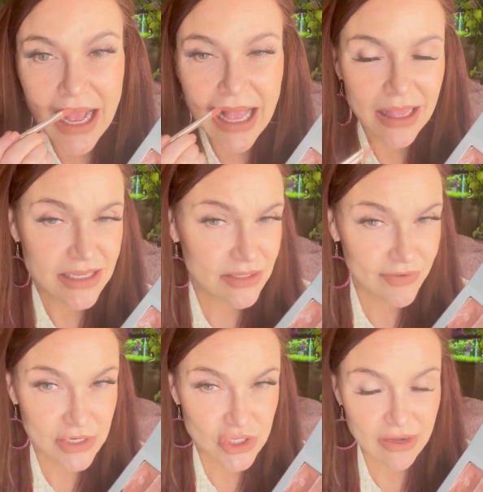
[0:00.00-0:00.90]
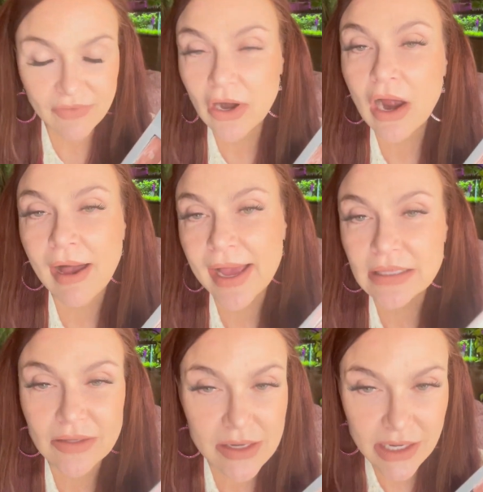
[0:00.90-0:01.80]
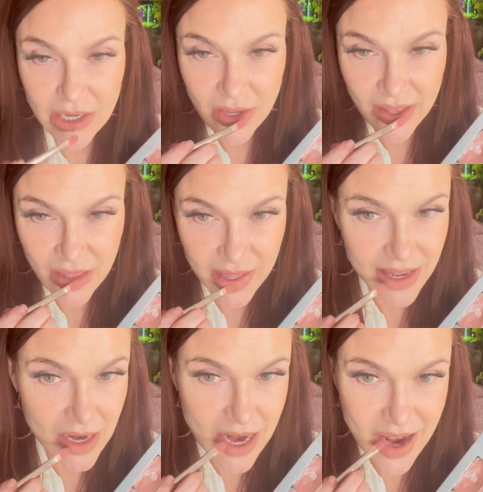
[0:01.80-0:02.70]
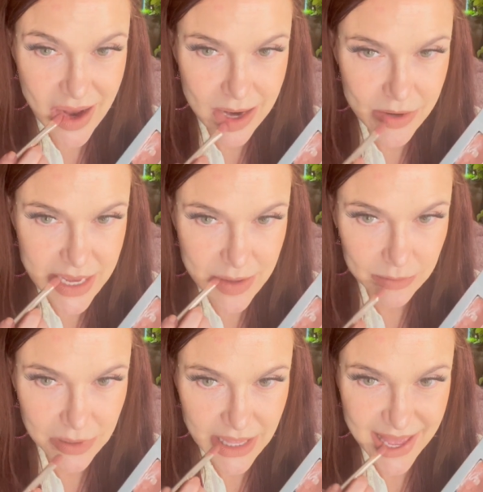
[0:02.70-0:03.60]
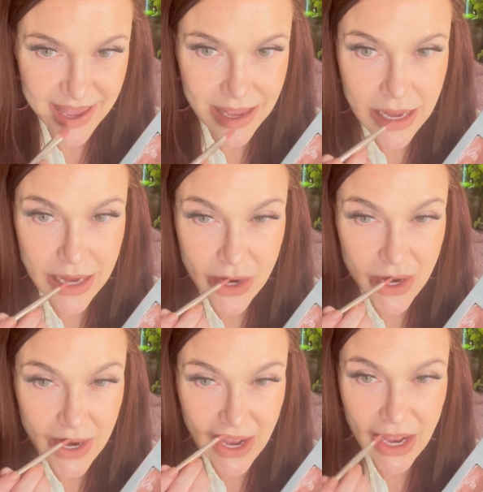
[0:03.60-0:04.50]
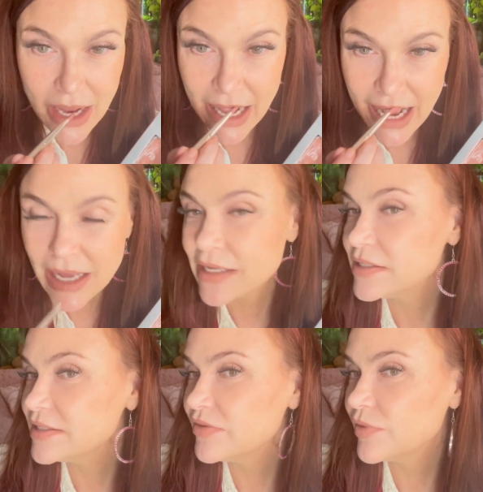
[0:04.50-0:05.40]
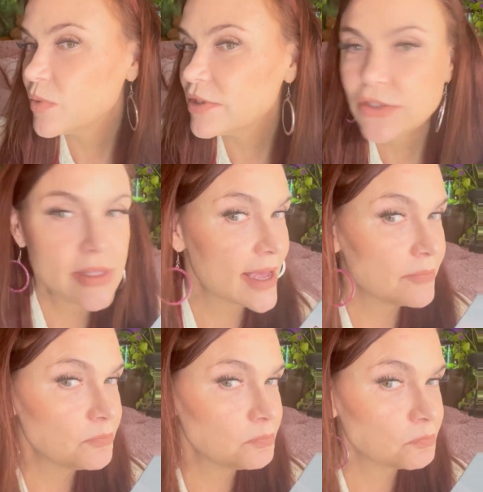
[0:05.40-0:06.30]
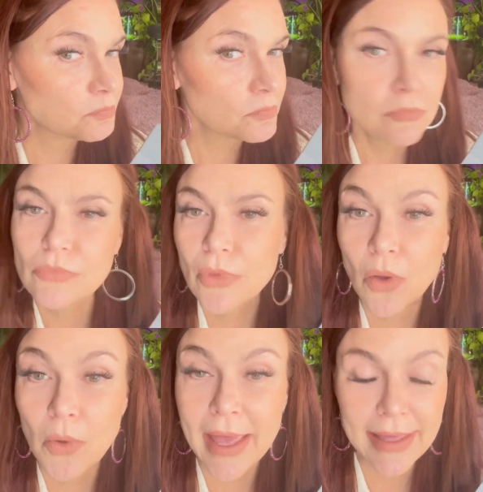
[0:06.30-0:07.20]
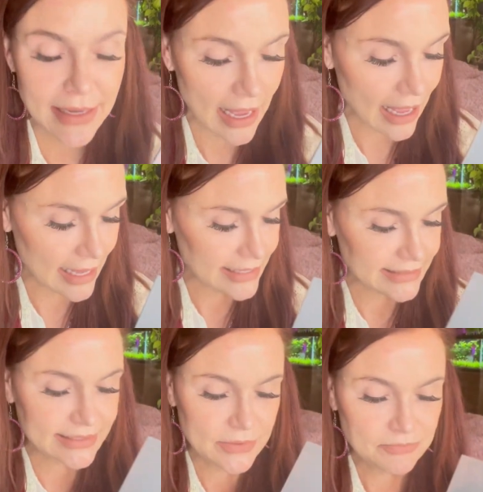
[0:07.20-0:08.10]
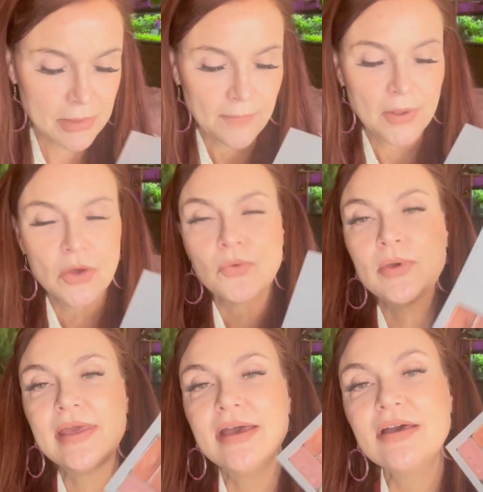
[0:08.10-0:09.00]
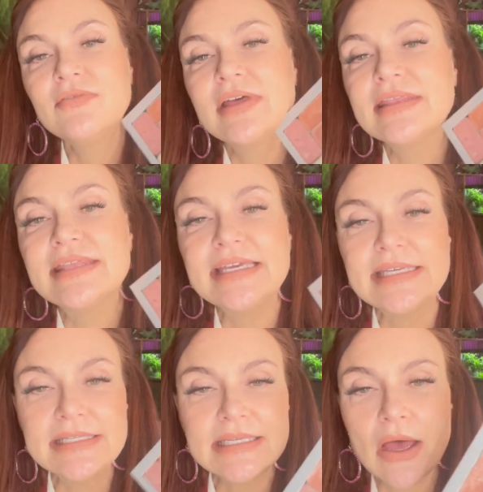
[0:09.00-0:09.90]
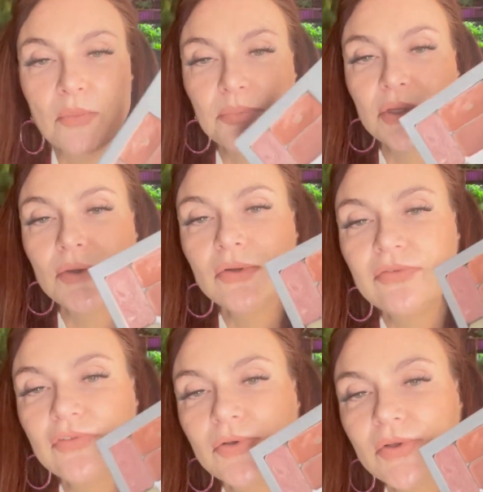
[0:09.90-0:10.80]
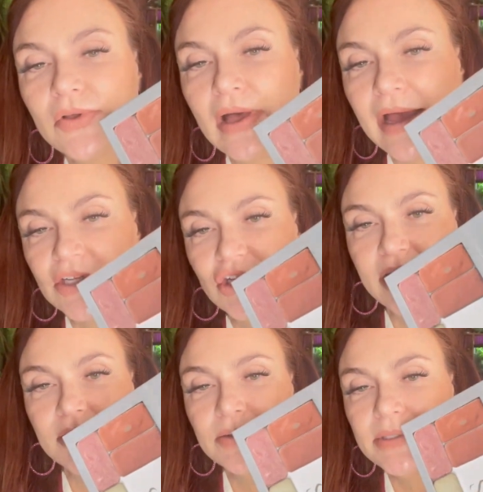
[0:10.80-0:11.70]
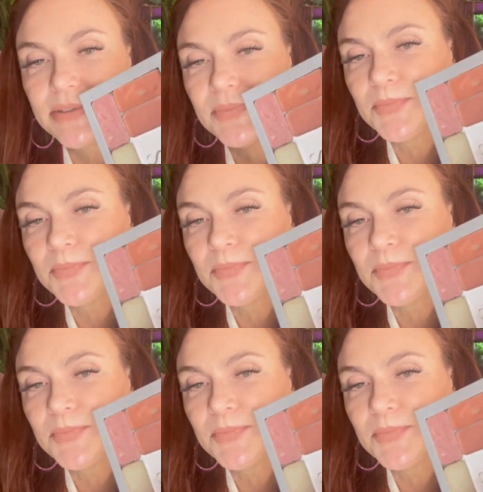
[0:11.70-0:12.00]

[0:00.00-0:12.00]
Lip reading: Let's finish off our eye look, and then we can play and see if we want to do that. Okay, eyes. We have these beautiful eyeshadows.